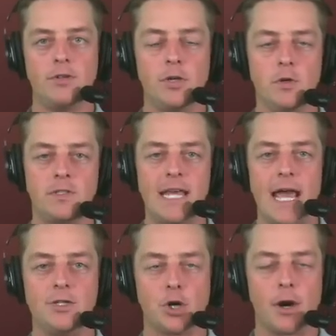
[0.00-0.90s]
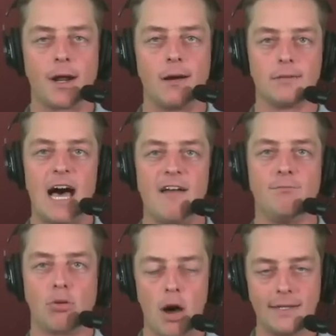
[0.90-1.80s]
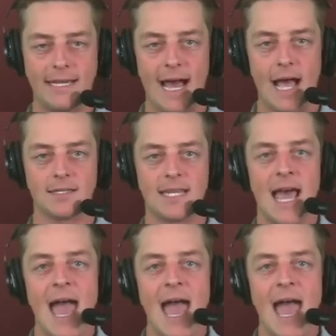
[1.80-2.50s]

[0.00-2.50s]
Tuesday during our live broadcast.